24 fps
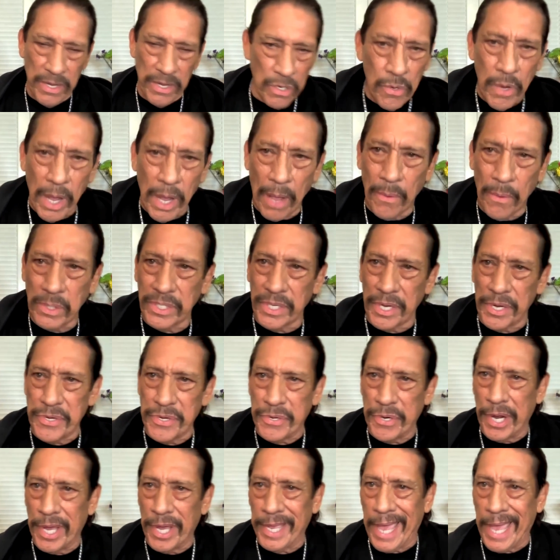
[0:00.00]
knew I was a
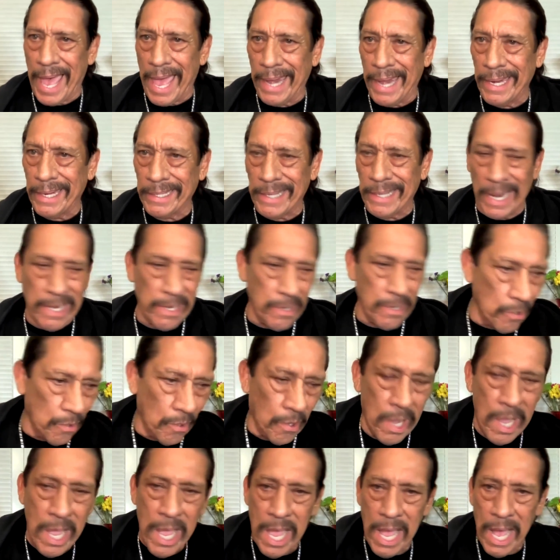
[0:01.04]
drug addict. I
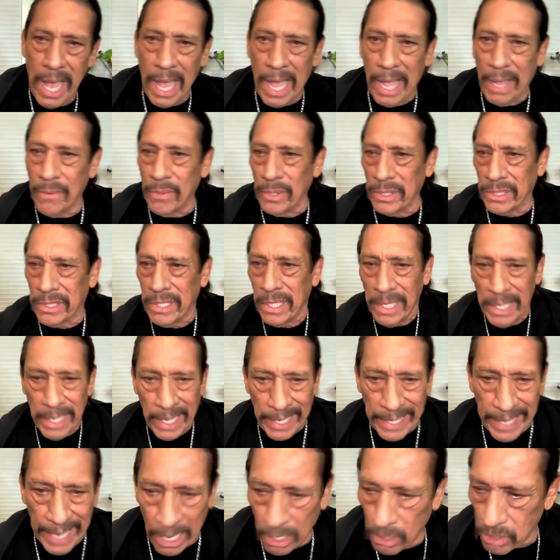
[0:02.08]
knew I was
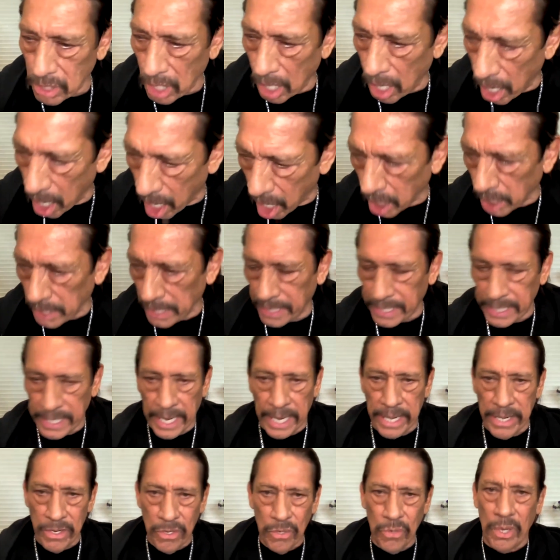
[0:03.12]
an alcoholic, and
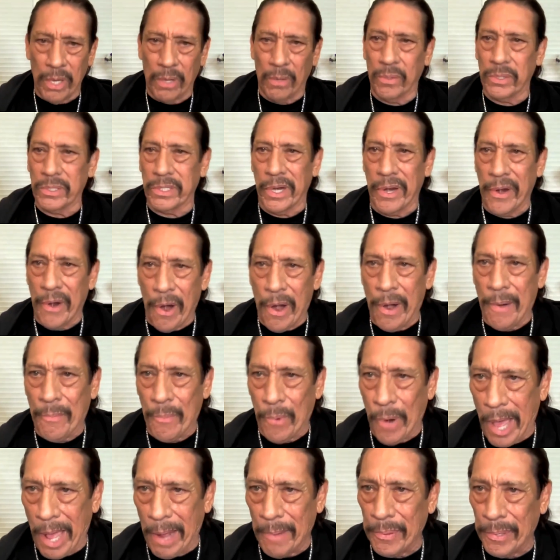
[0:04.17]
I knew I was an armed
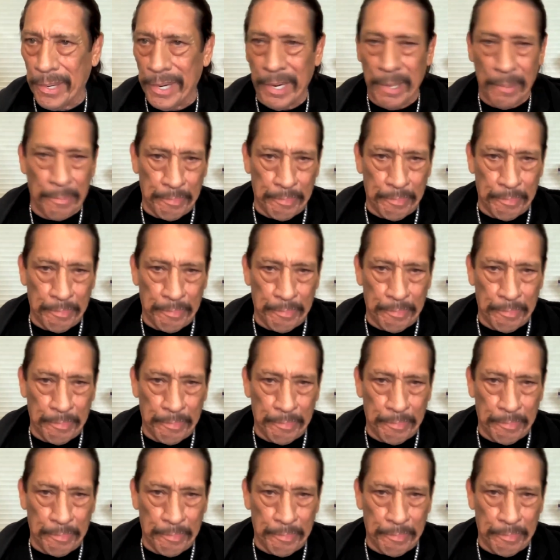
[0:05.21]
robber and a